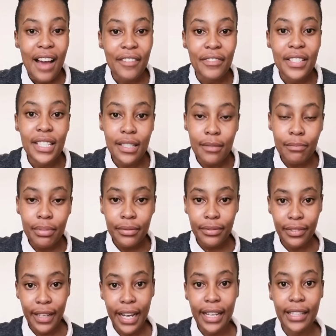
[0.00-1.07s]
I've
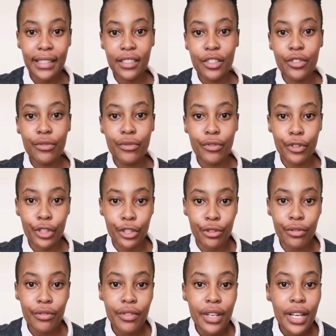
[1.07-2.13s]
simplified it for
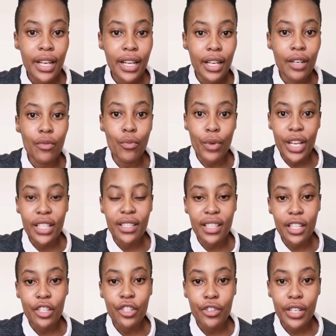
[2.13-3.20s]
you in ways
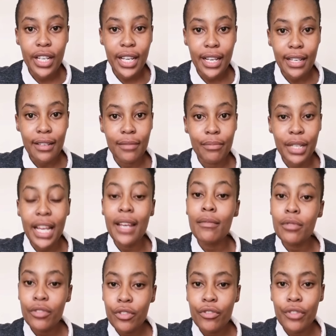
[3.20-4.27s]
that you can be
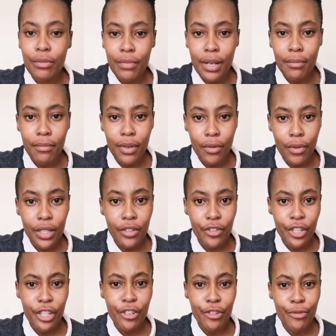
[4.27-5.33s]
able to remember what
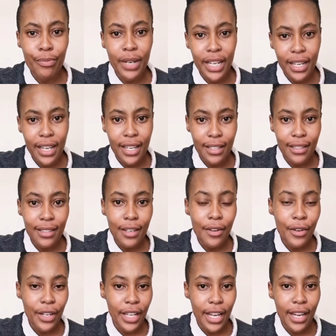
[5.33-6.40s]
regrouping is.
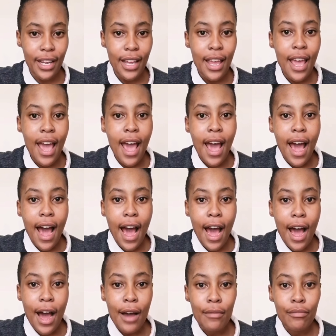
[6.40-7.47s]
Okay,
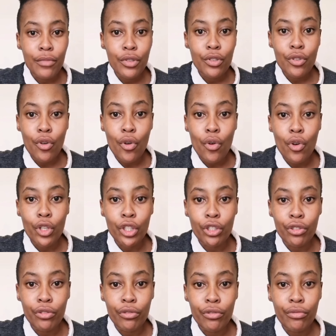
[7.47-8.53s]
so
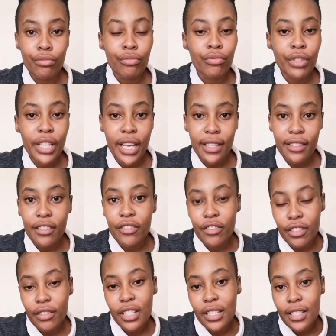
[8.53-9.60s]
you can
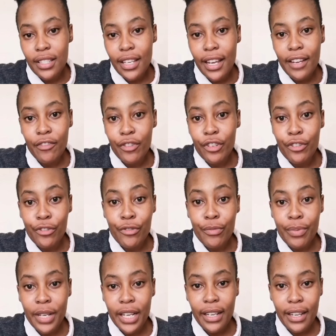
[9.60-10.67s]
just say
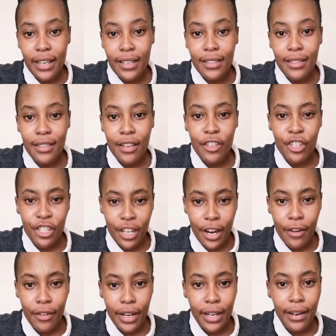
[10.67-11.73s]
regrouping is
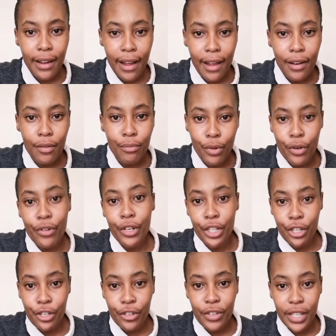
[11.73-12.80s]
sharing and
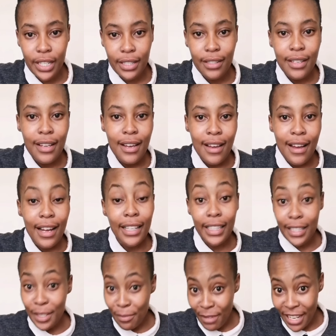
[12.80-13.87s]
borrowing sugar.
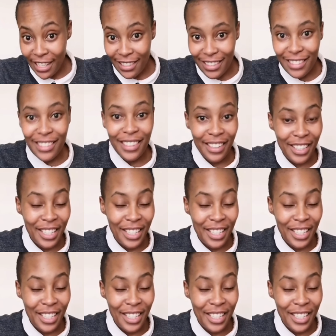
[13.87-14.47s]
I'll explain,